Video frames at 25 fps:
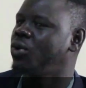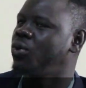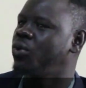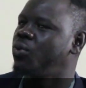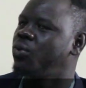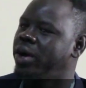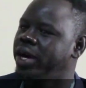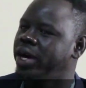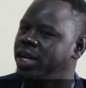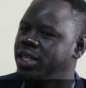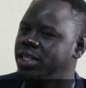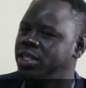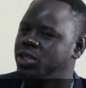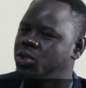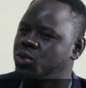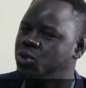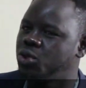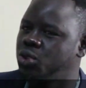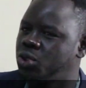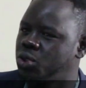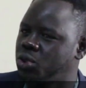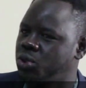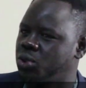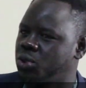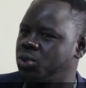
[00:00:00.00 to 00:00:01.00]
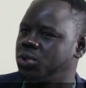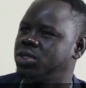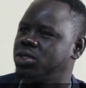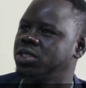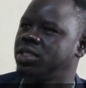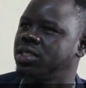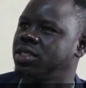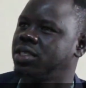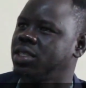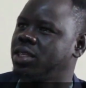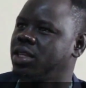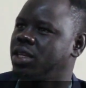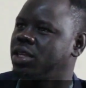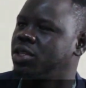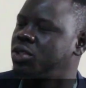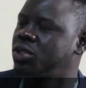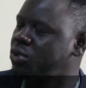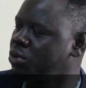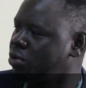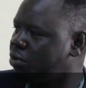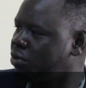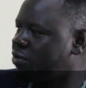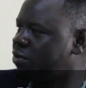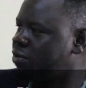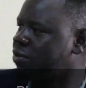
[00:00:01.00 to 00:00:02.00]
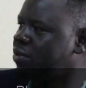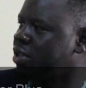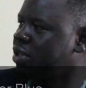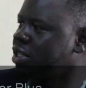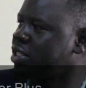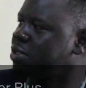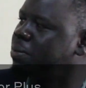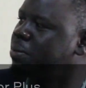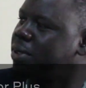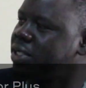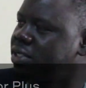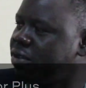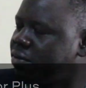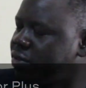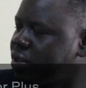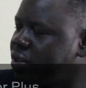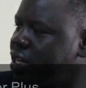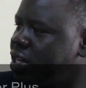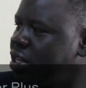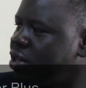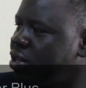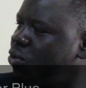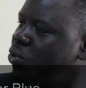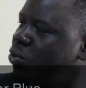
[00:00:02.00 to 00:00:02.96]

Why did you choose Ssuf specifically?